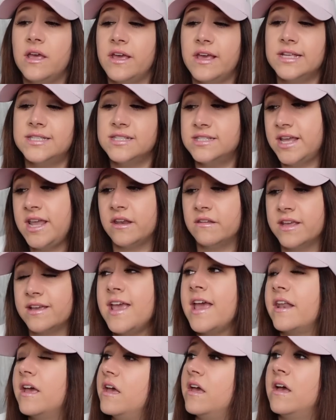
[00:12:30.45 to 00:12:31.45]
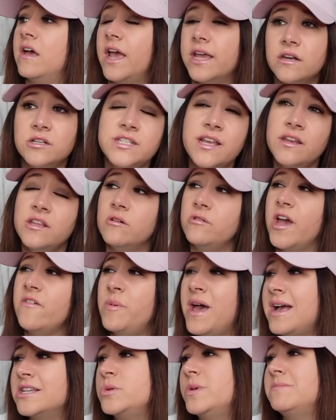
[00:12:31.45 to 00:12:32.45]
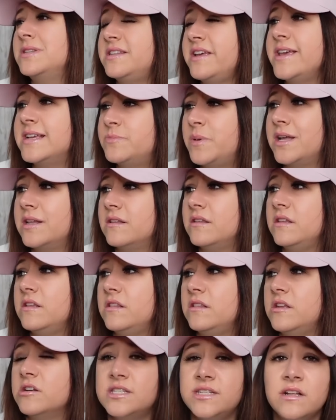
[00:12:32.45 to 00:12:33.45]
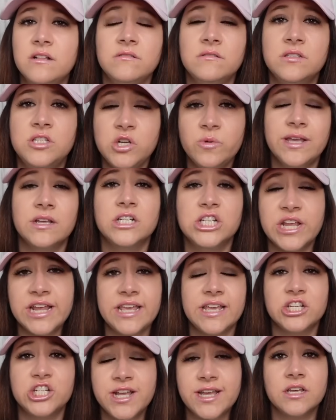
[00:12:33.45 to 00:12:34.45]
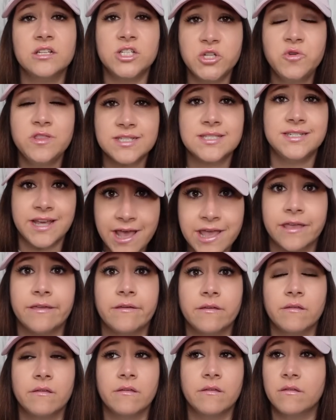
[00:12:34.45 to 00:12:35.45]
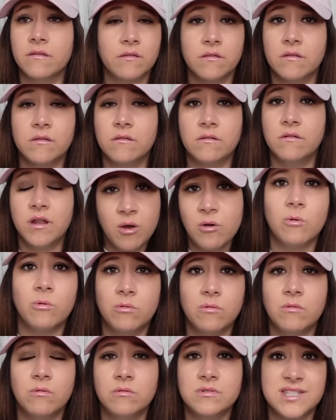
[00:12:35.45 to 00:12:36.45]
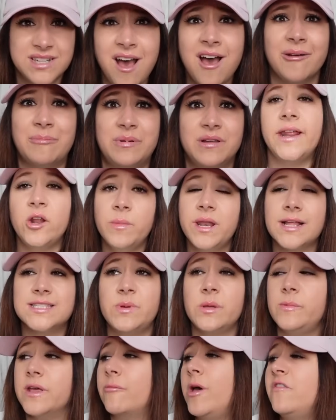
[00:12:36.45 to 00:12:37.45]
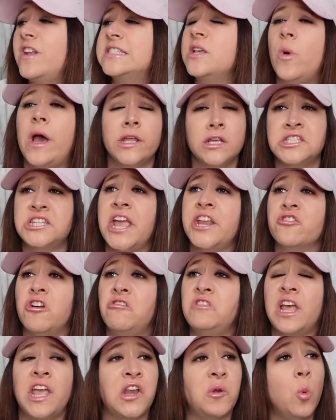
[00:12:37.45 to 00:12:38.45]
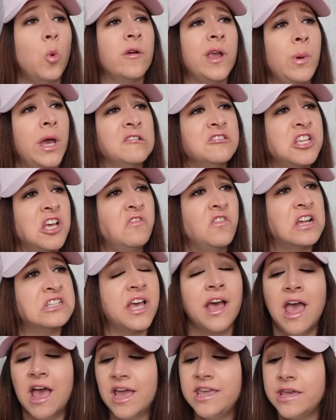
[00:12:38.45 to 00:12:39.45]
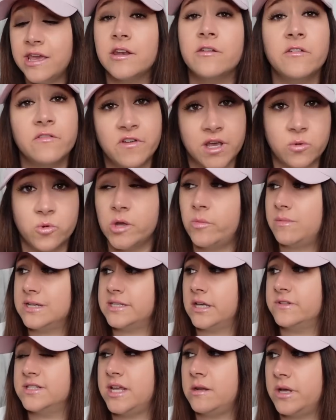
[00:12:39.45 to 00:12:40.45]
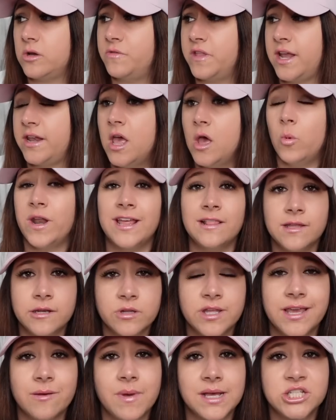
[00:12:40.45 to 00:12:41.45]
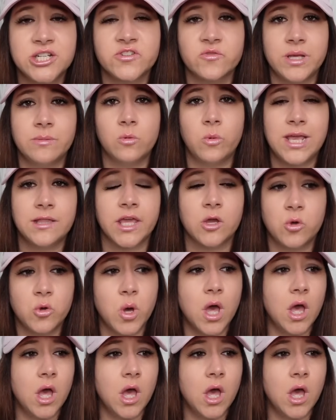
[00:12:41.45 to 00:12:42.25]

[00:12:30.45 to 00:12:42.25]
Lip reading: It's insane. Like, again, I can understand, you know, you have a past, you make mistakes, but you're still doing shady shit to this day. No. Stop. I know when I get some people be like, oh, Vanessa, why don't you stay in your own lane? Worry about yourself, Vanessa. I can't fucking worry about myself and stay in my own lane when I literally get messages from people weekly who